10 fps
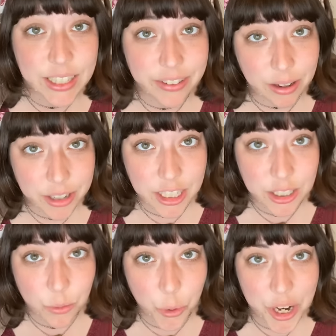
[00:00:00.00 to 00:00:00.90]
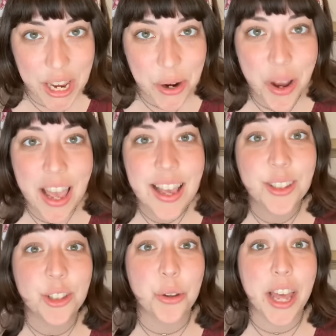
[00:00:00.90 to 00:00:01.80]
foundation for you
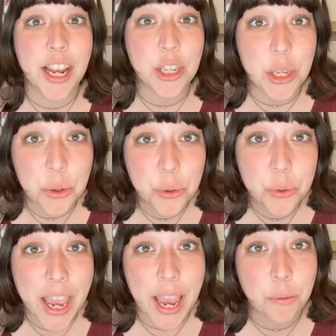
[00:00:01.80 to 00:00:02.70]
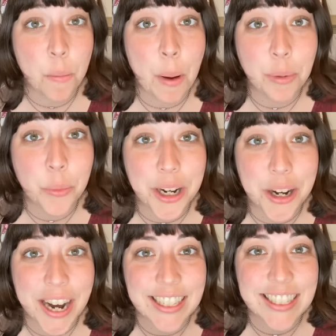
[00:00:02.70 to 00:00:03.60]
so that you can remember what your
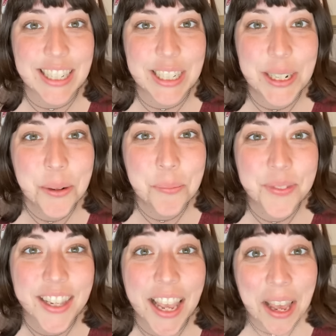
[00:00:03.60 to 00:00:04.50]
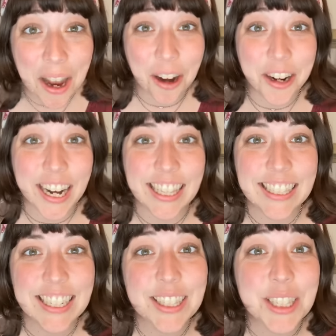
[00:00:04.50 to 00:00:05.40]
hands can do. All right, let's
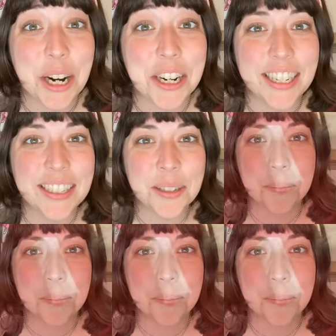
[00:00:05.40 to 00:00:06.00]
get started.